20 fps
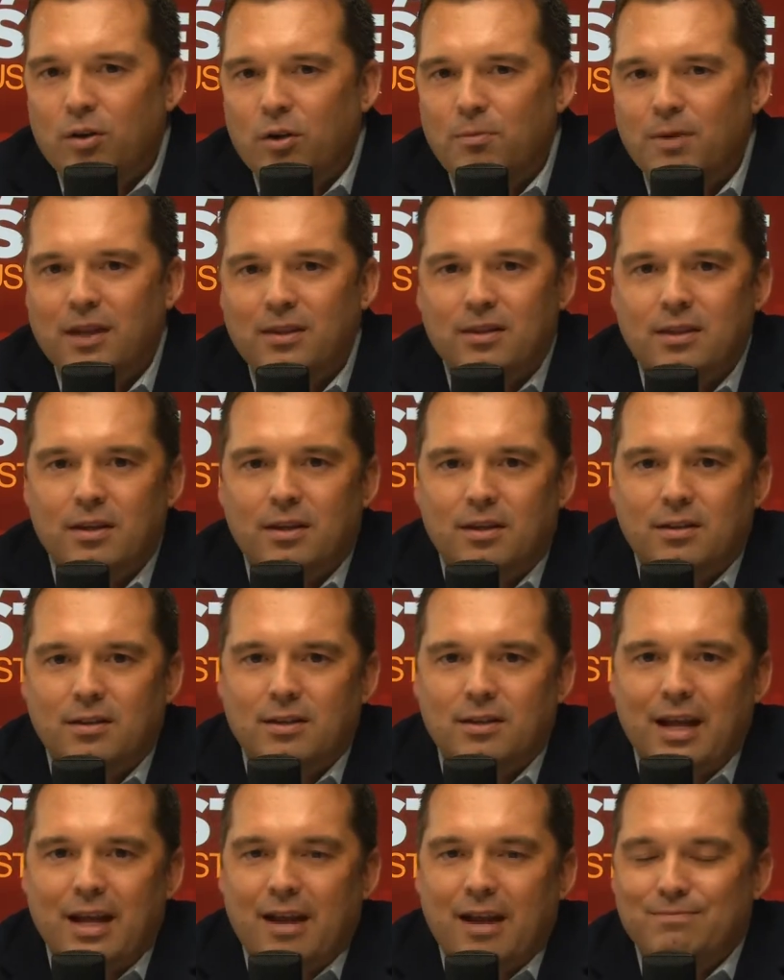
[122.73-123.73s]
know about
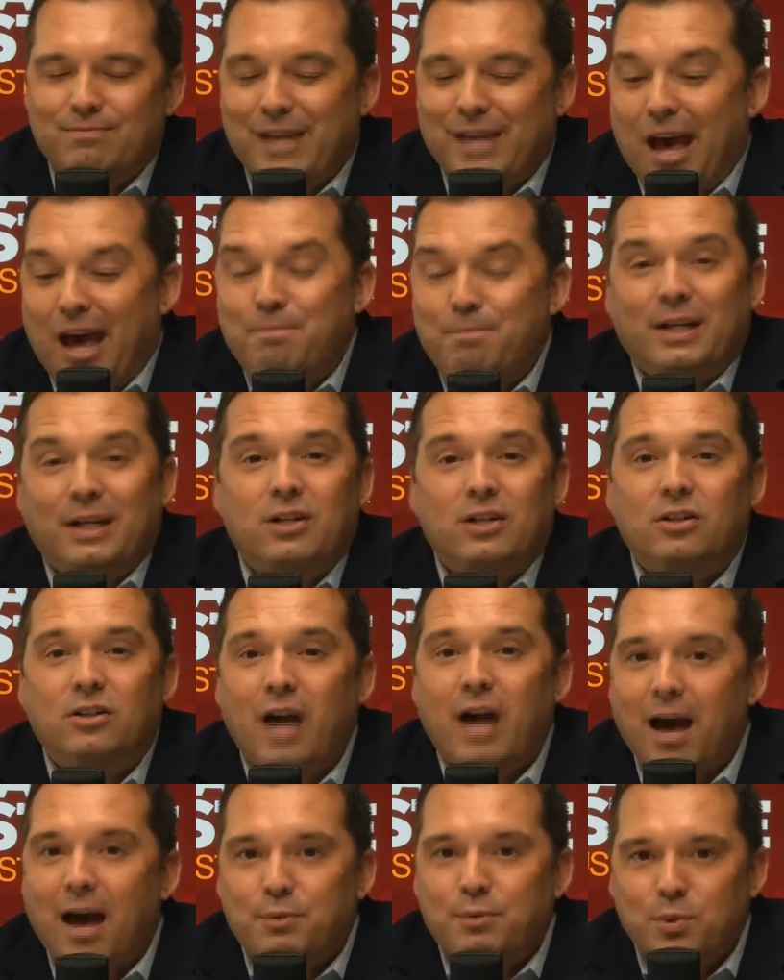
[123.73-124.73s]
the epic
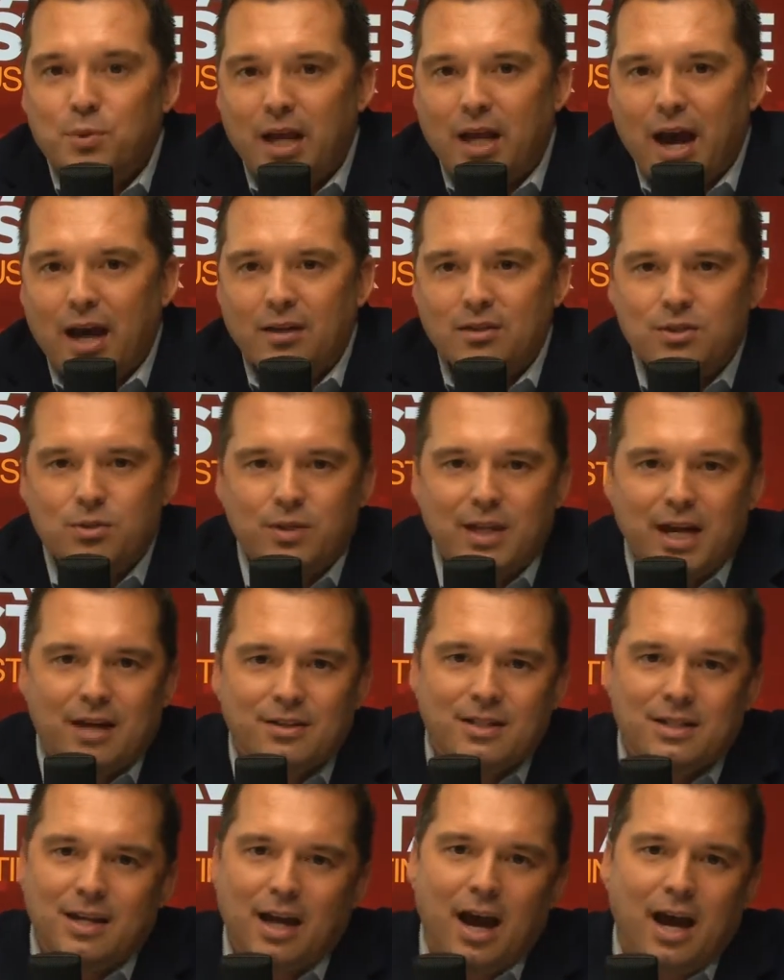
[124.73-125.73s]
collapse we had in
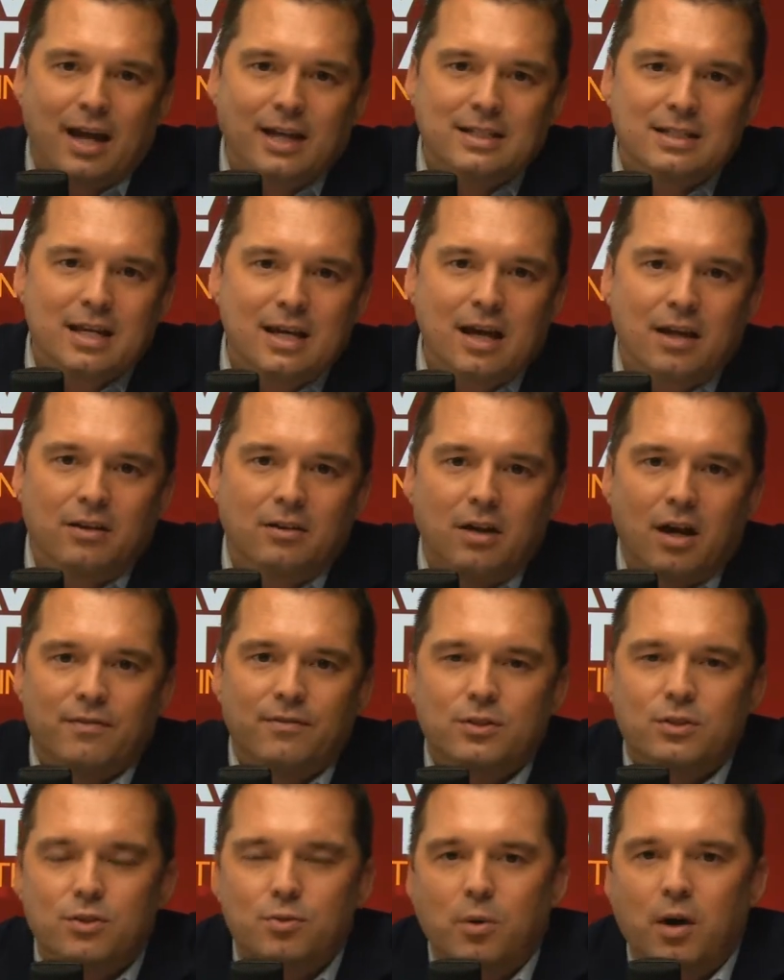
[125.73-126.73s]
2009, 10,
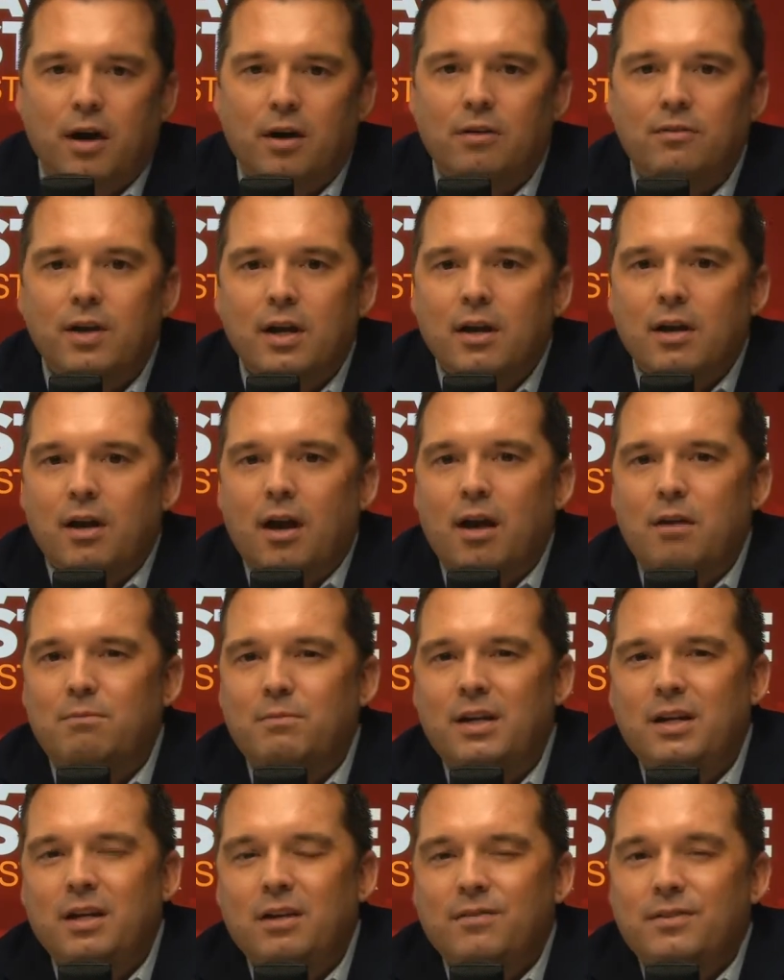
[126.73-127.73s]
11, 12,
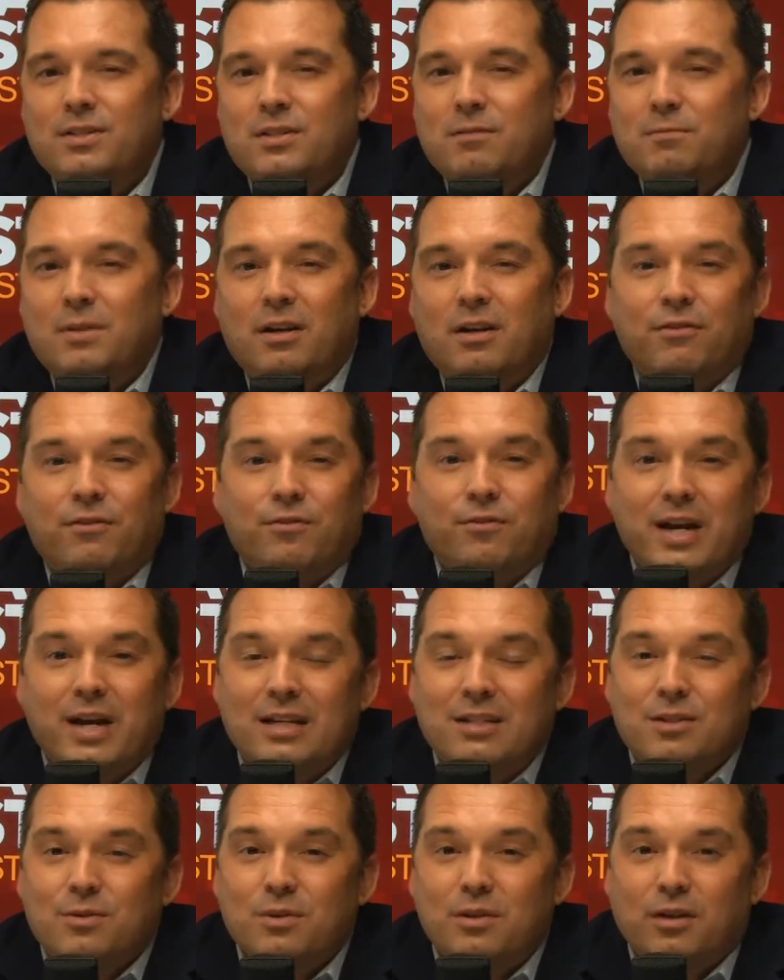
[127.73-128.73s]
and many of us have been
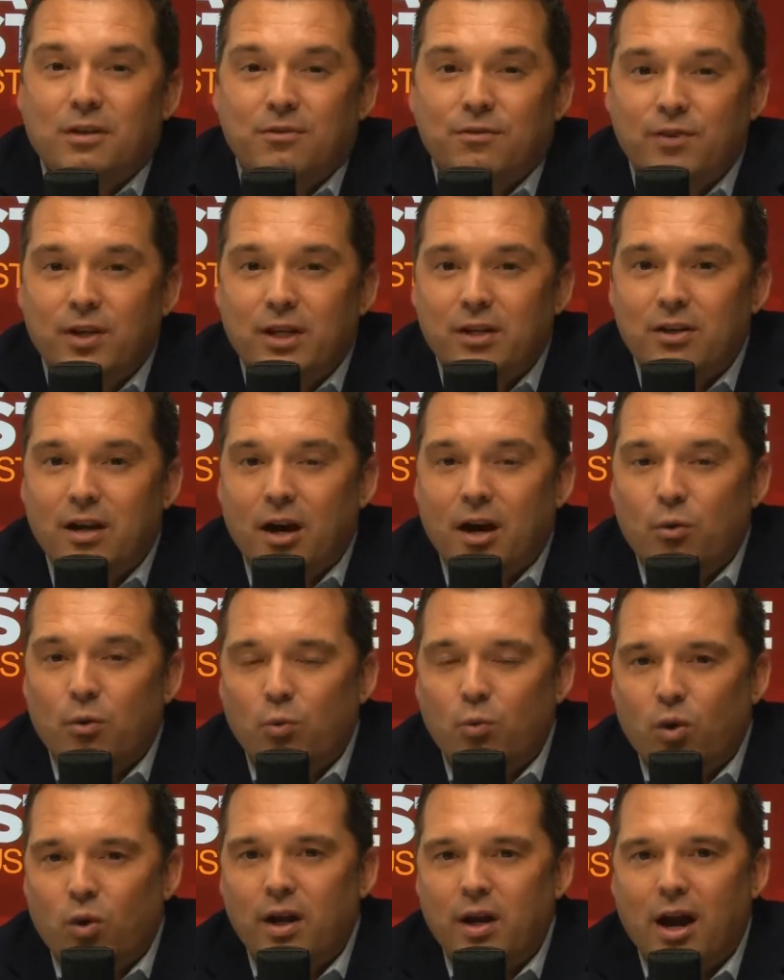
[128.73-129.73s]
afraid to really figure out
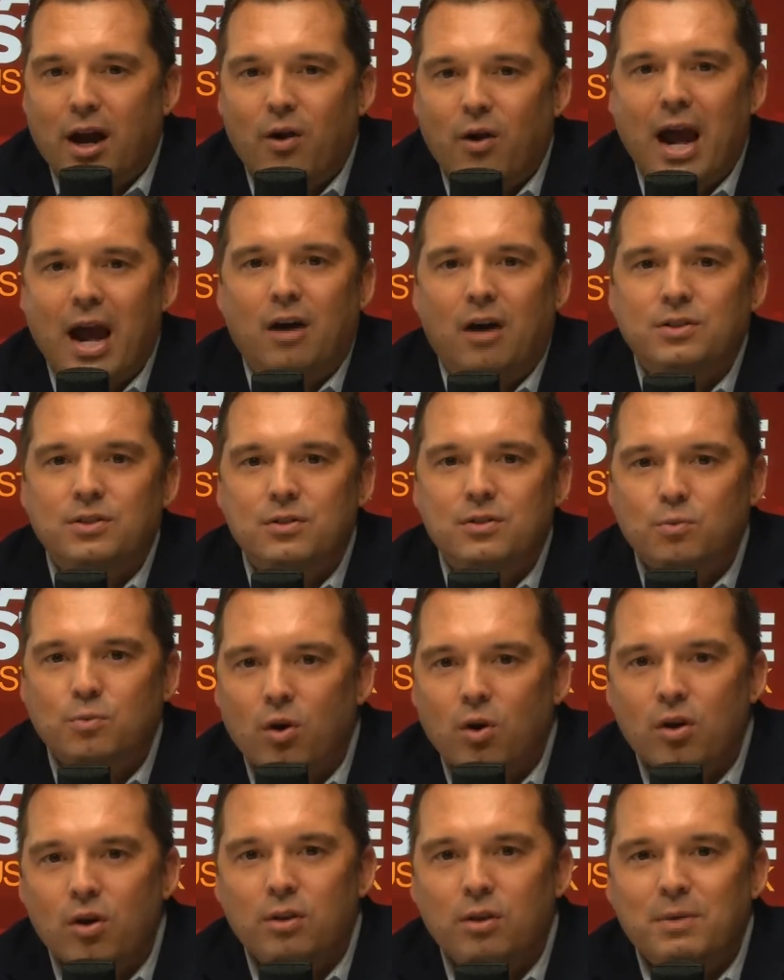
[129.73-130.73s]
what our house is
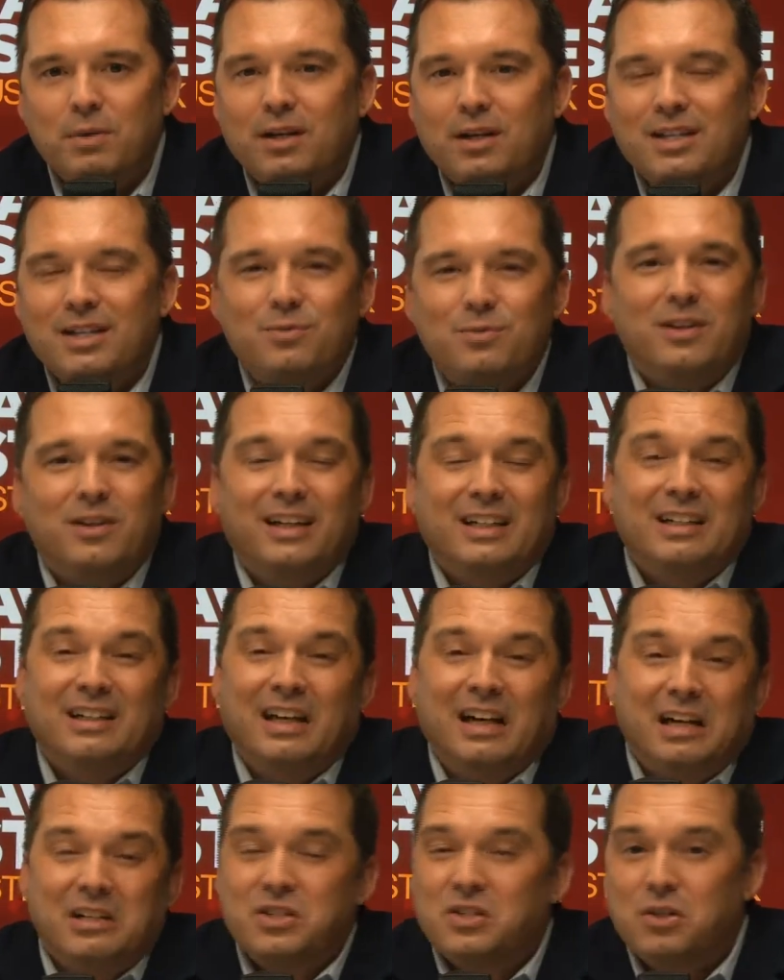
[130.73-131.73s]
worth because we're like,
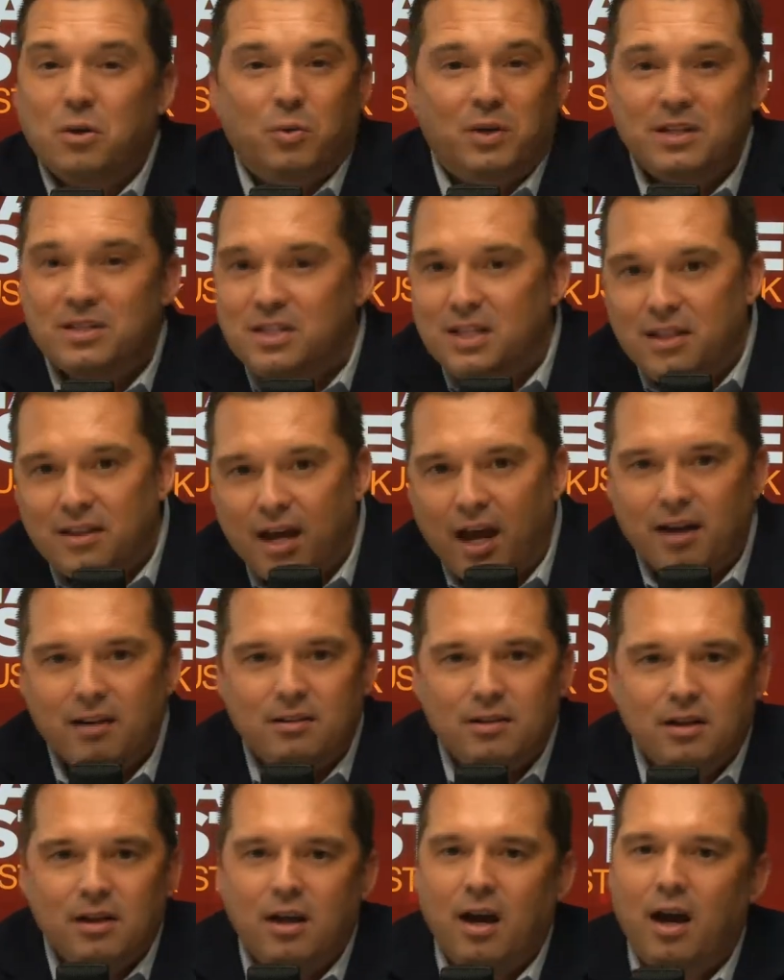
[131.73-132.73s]
I just don't want to see
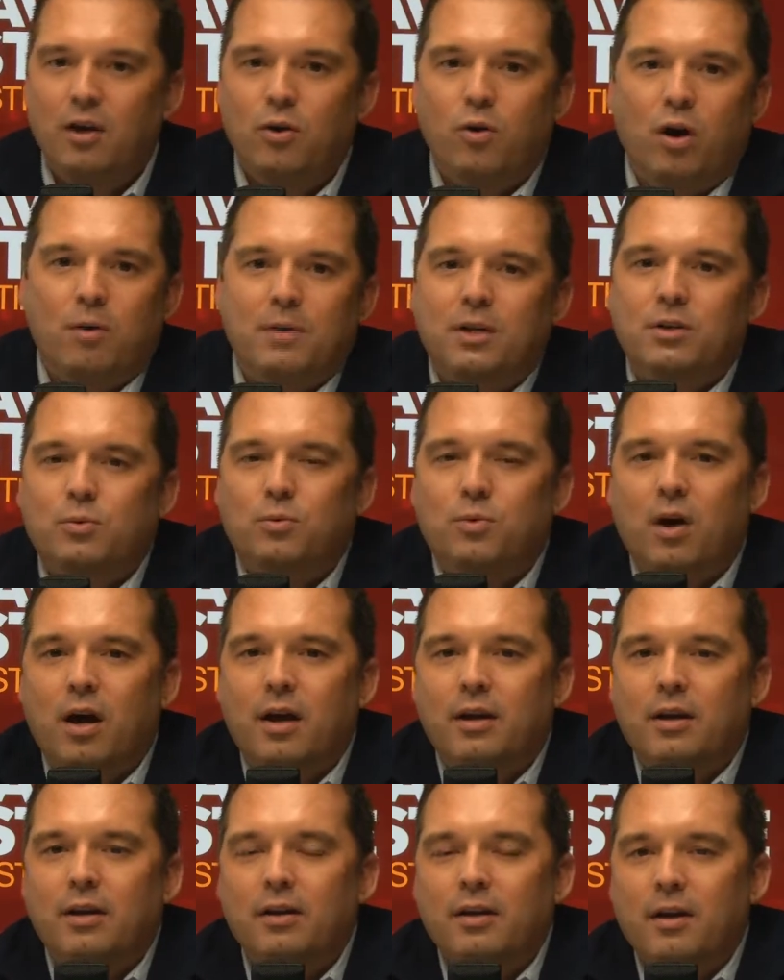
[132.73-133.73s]
that. I know I'm
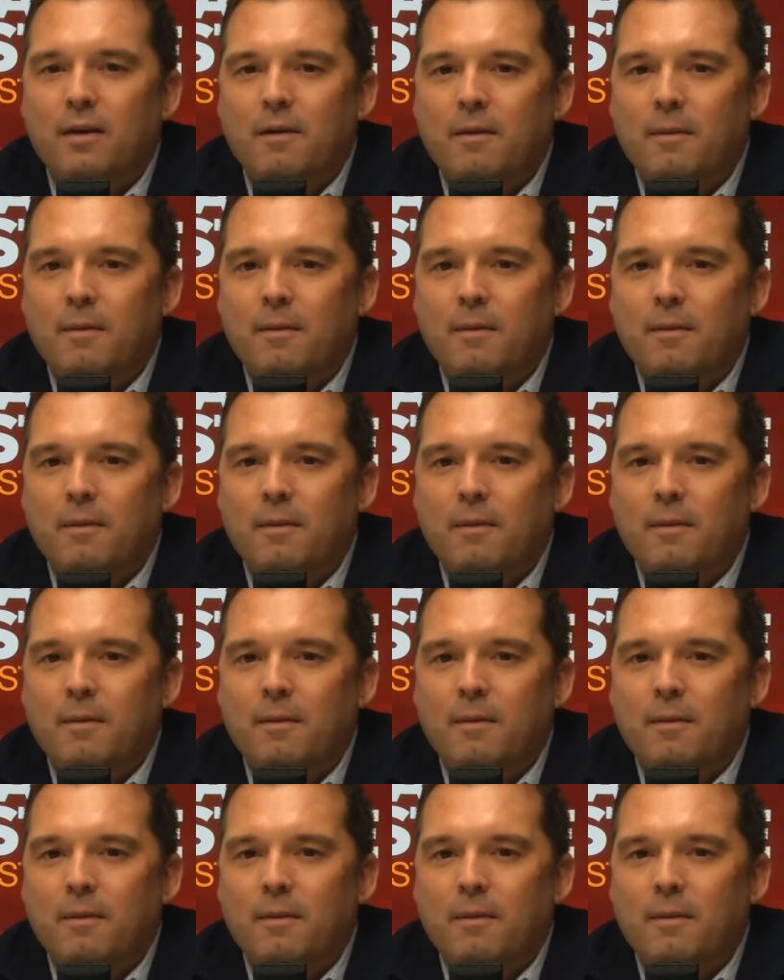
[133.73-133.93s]
underwater.